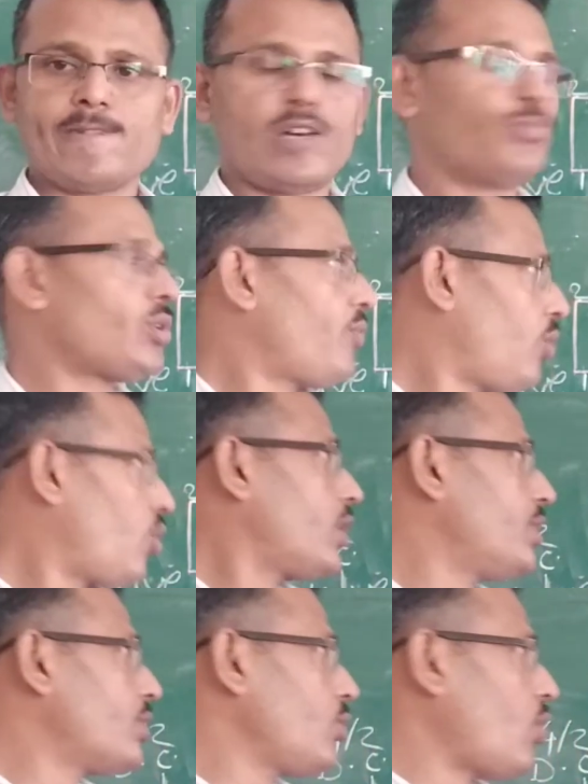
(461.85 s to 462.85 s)
of the flow
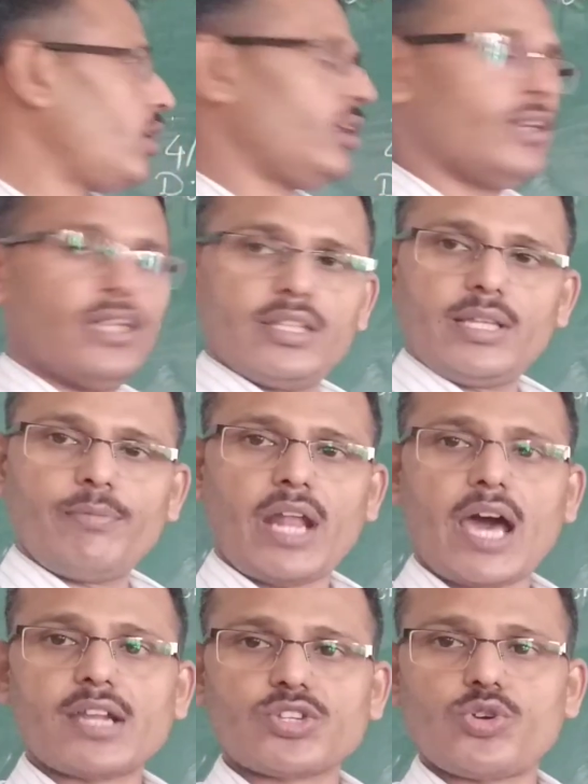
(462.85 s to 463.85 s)
controller, then
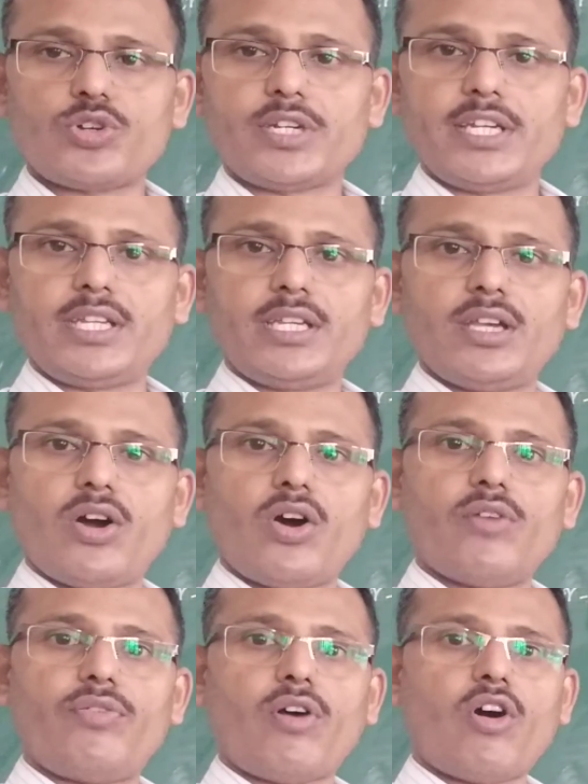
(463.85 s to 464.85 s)
large quantity
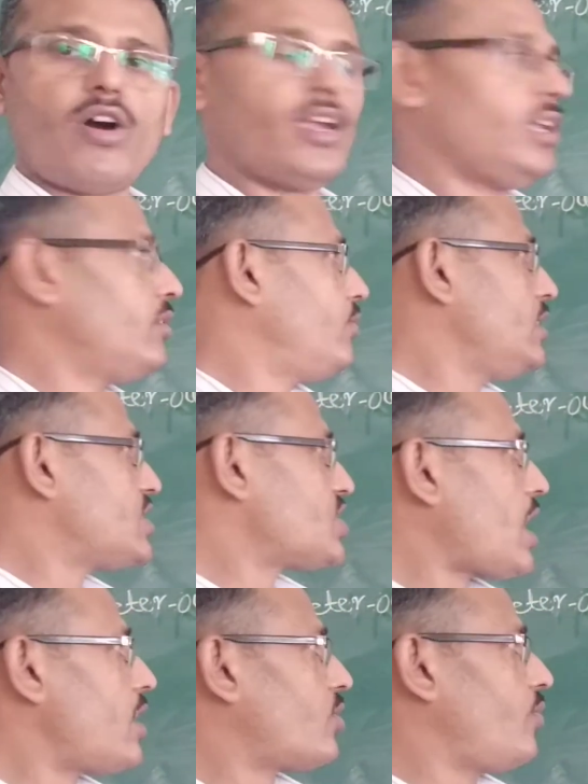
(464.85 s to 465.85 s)
of oil will
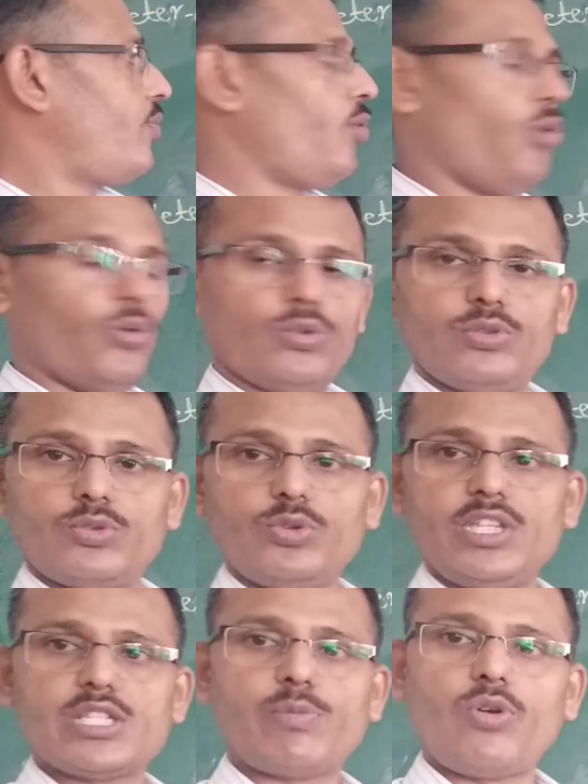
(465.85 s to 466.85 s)
start to flow through
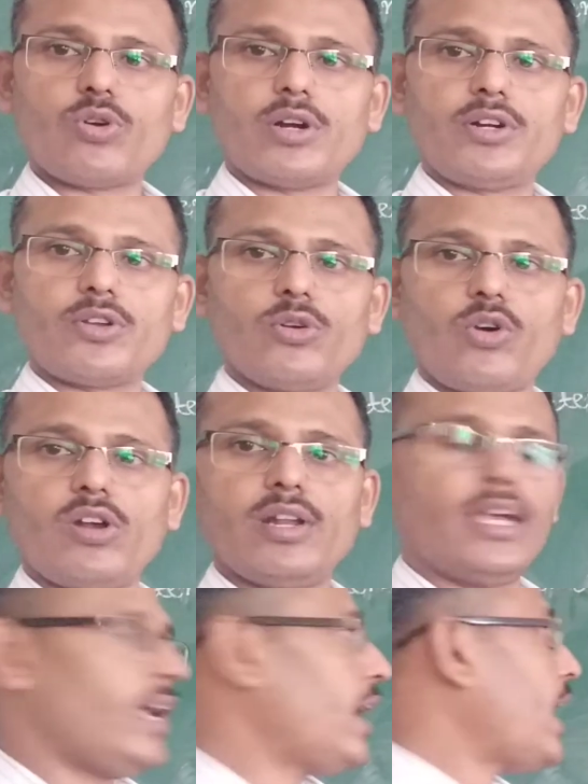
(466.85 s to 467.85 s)
this flow
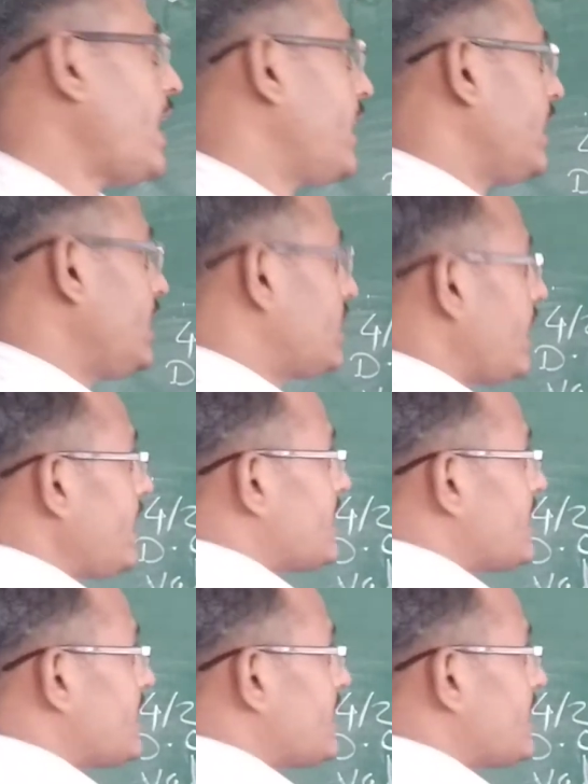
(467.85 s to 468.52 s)
controller, and it